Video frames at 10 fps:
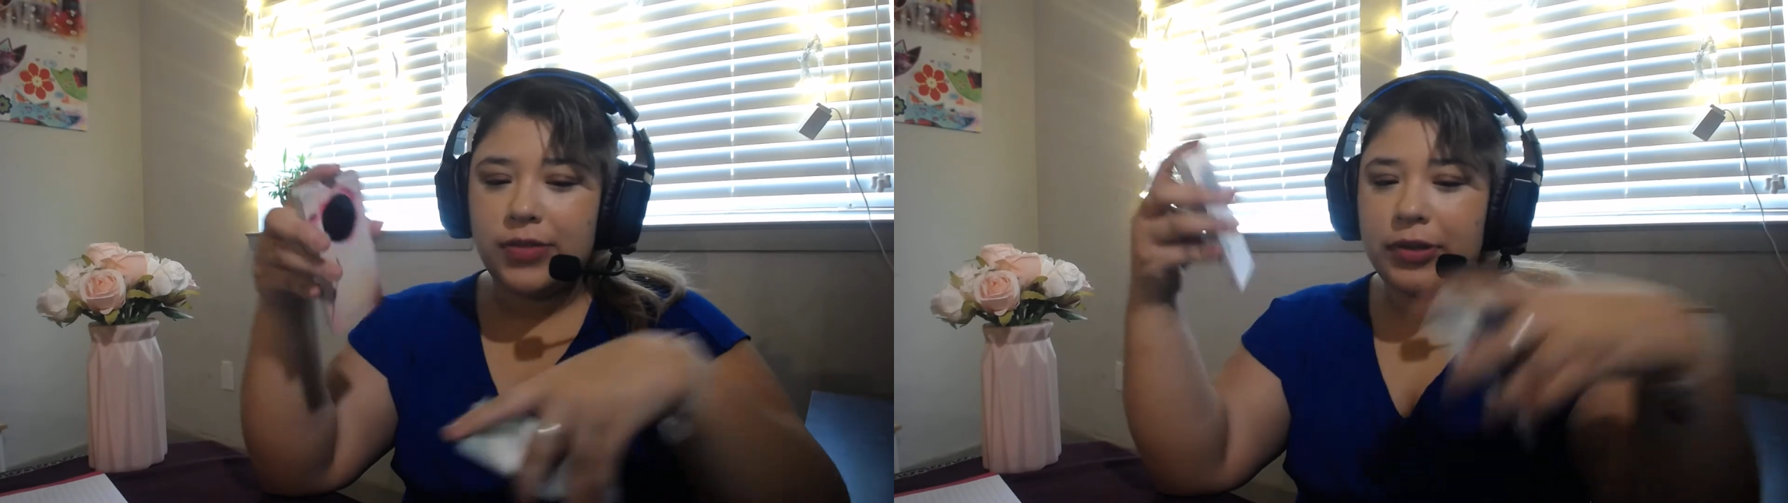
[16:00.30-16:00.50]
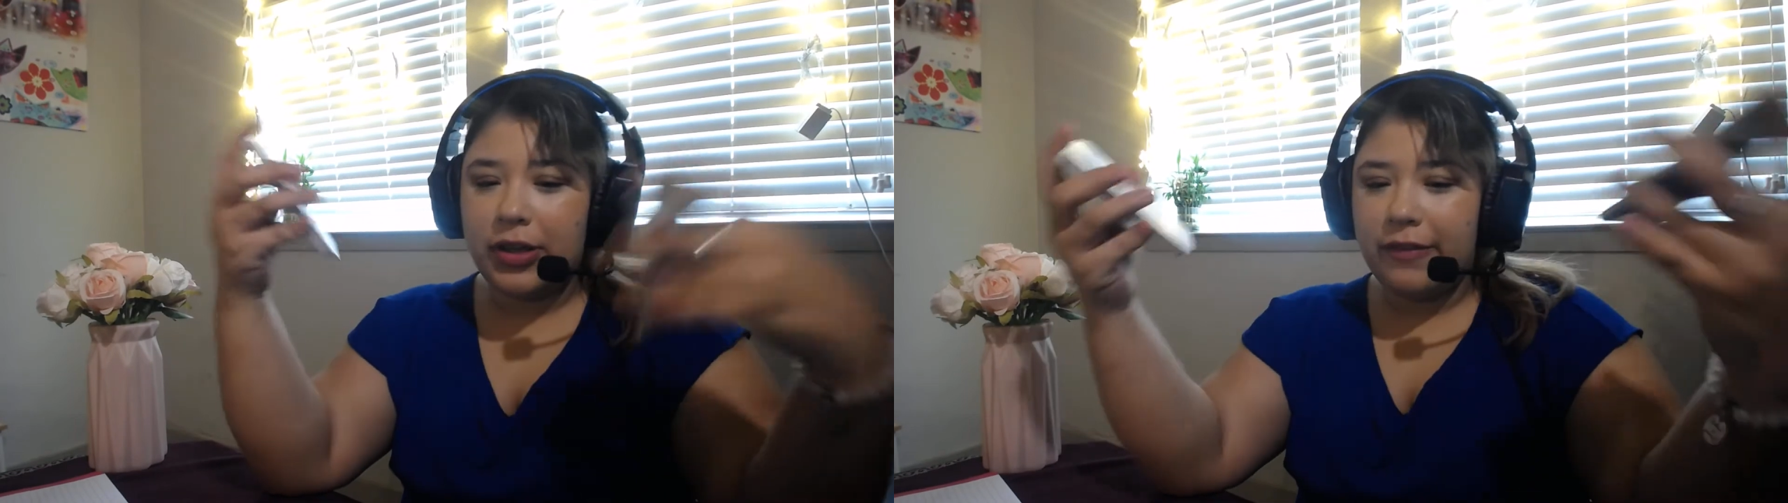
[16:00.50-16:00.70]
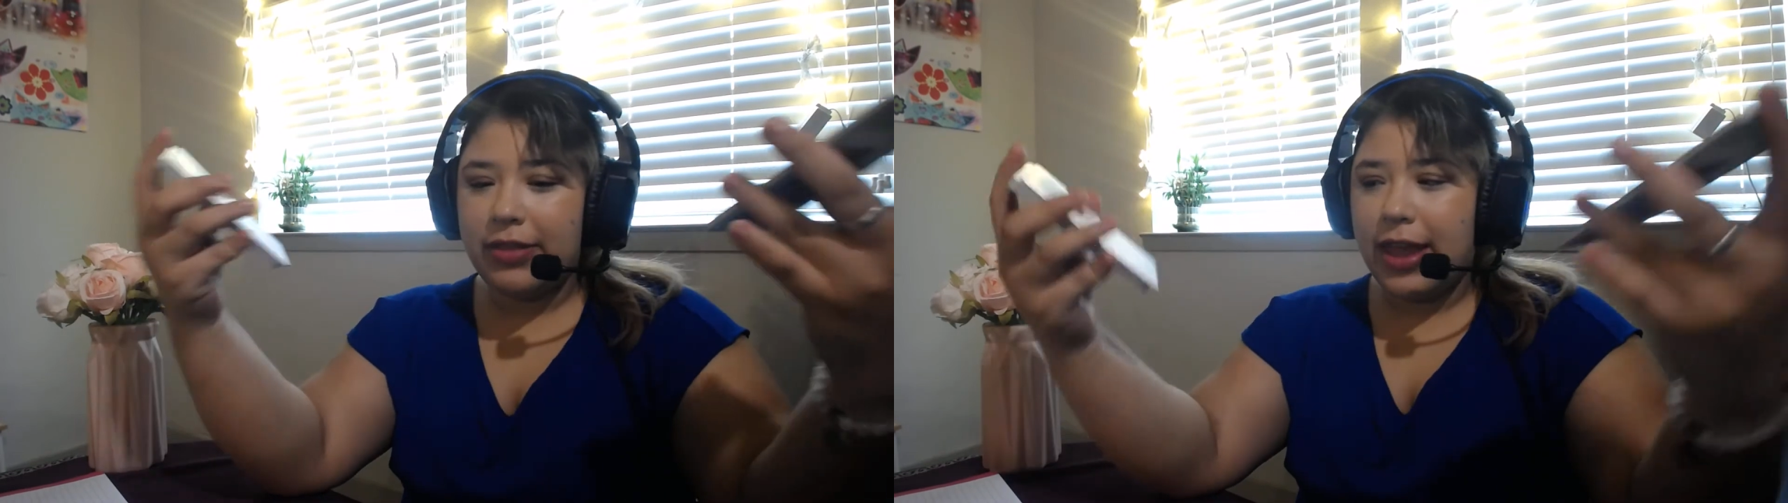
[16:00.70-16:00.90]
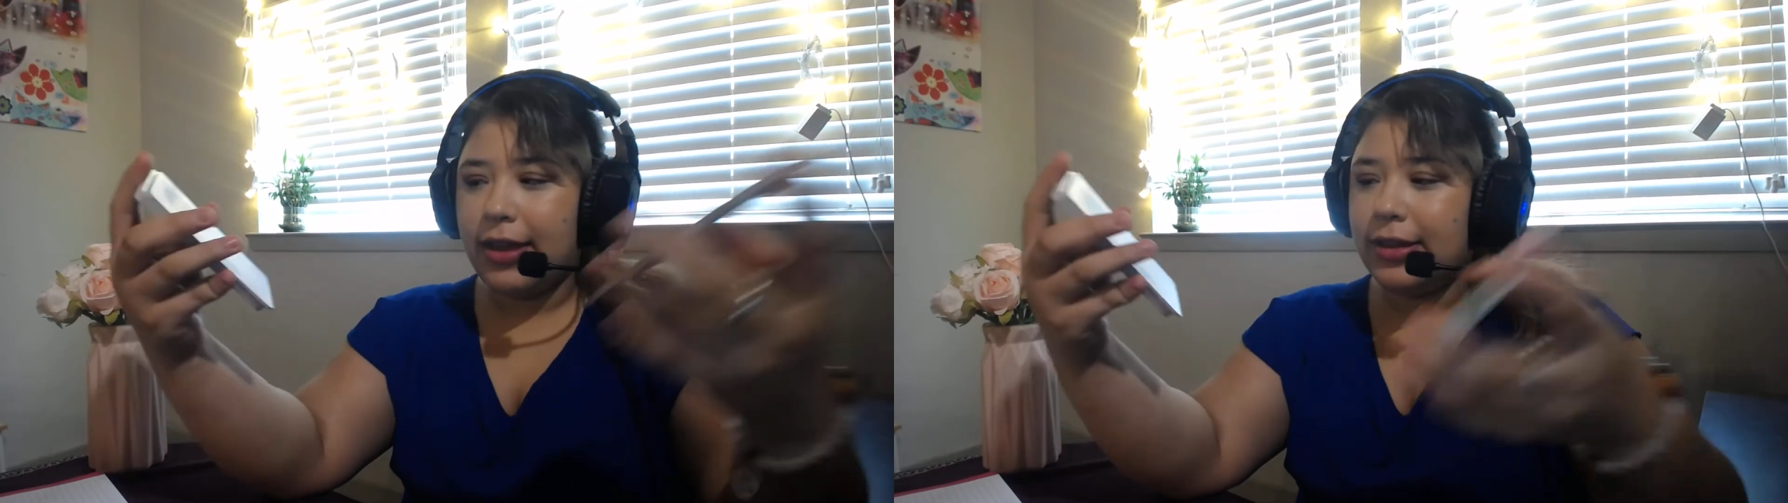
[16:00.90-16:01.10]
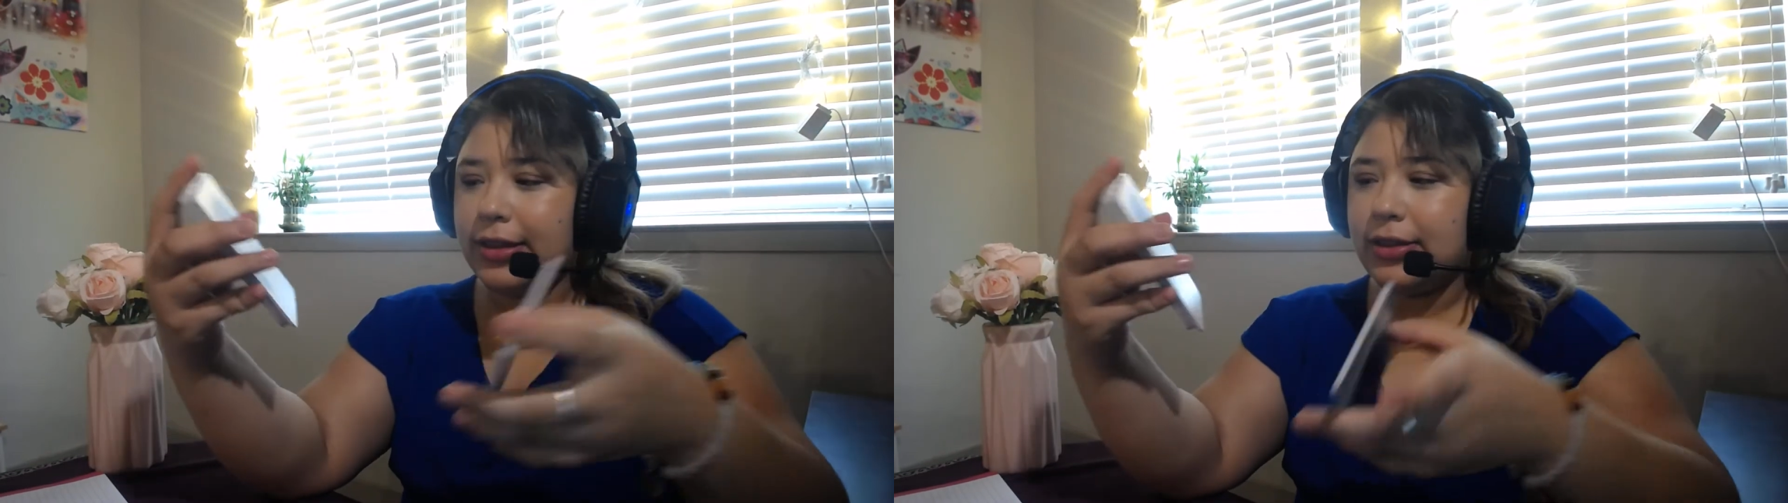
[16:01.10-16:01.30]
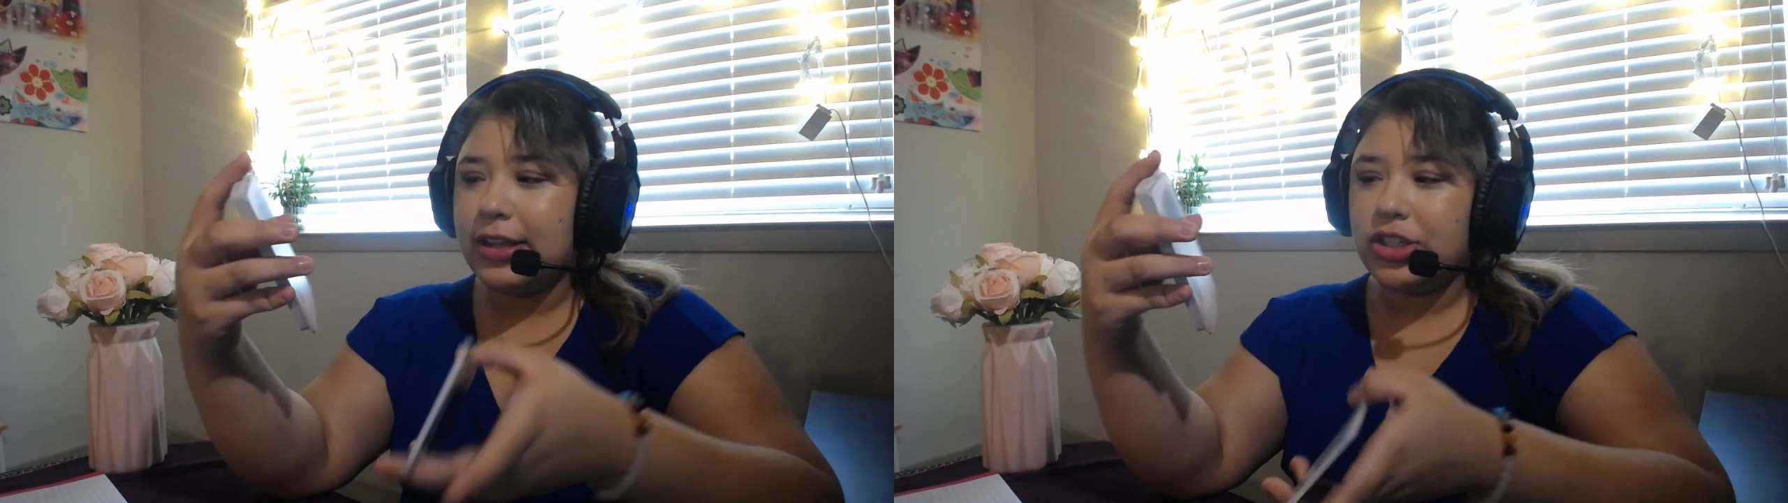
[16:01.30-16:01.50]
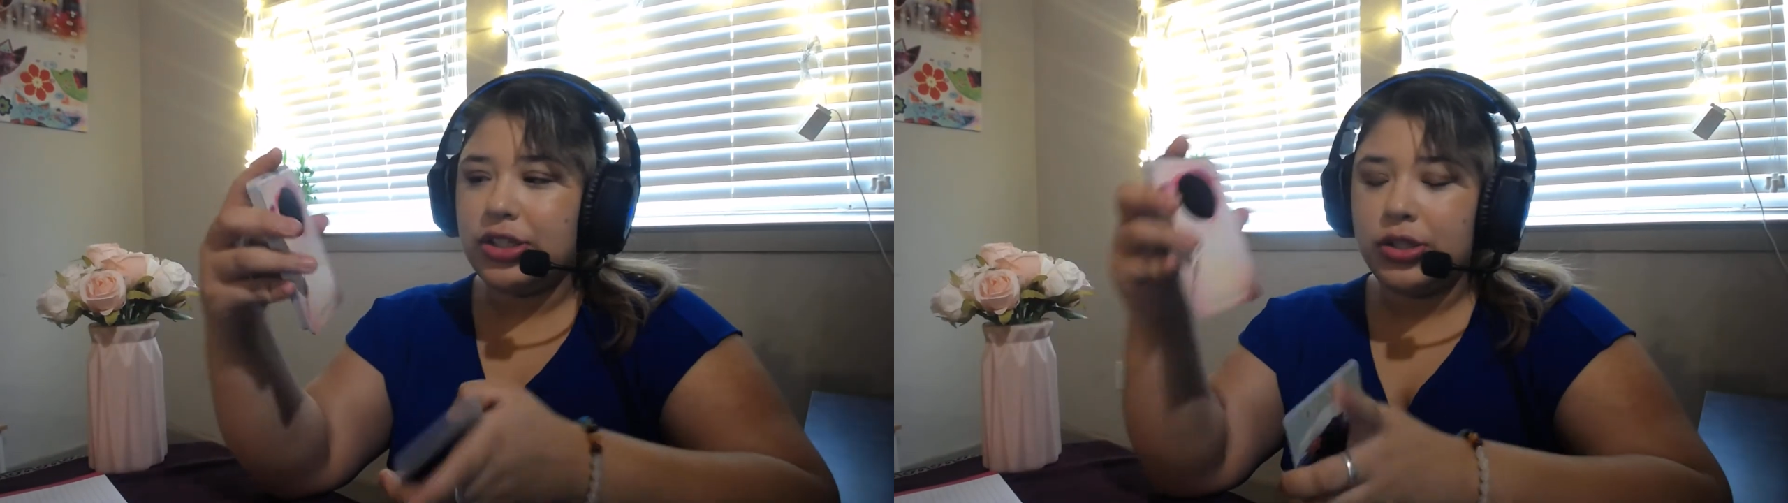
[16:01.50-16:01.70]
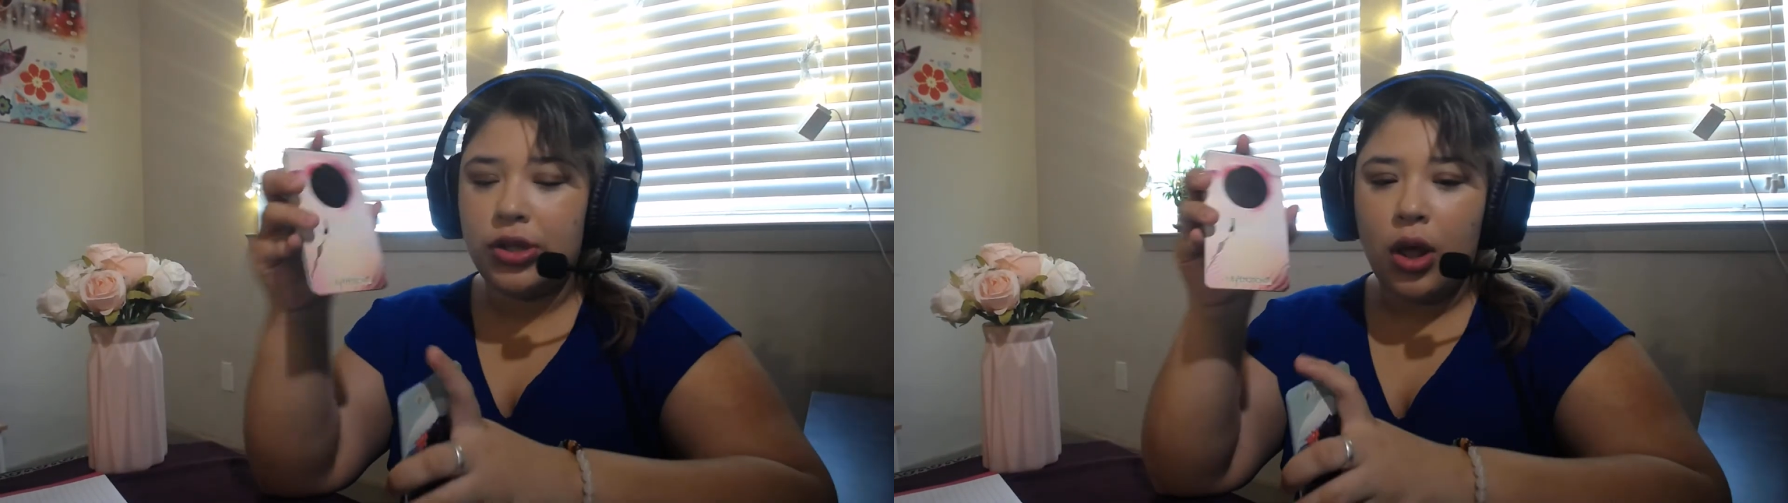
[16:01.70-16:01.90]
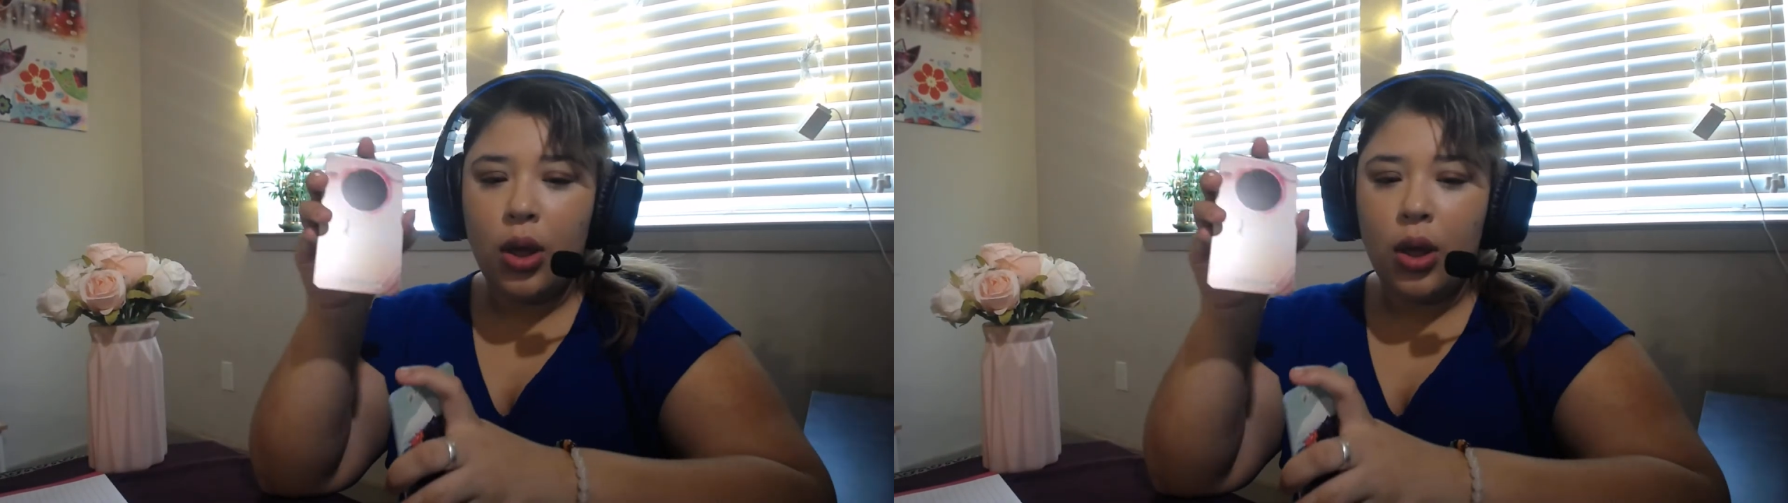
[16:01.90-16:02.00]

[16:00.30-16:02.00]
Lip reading: me of that she's